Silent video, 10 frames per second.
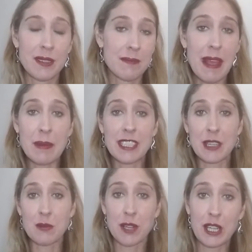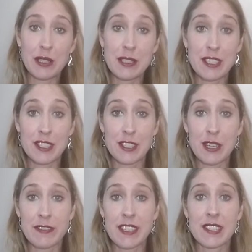maybe don't want to use a
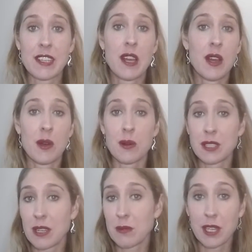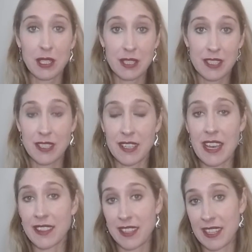service or don't want to use
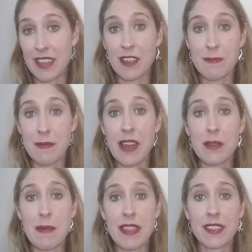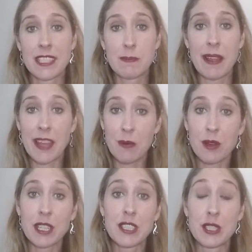the other methods, but they
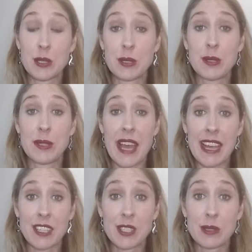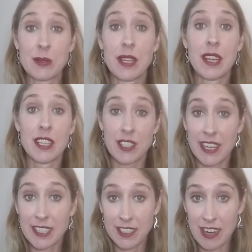want to do the actual
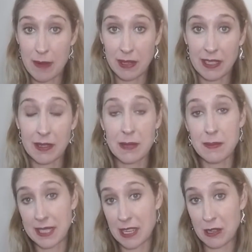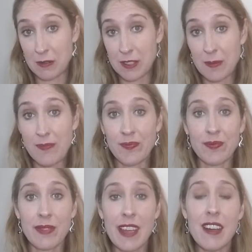transcribing themselves.
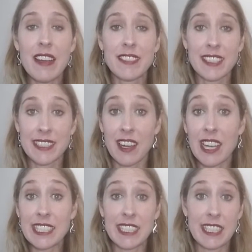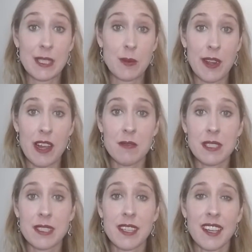Now, I did this when I
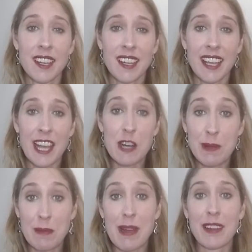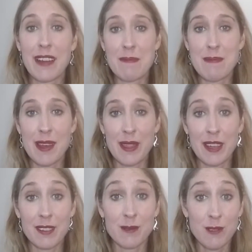was helping my
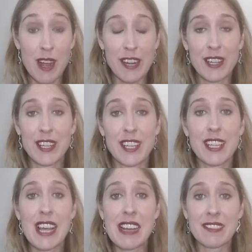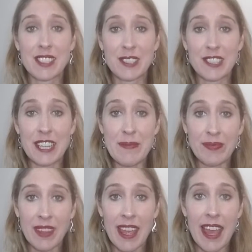grandmother write her life story.
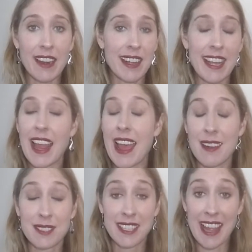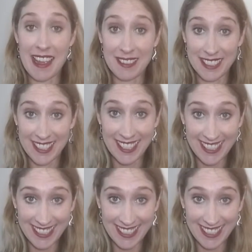and I had hours and hours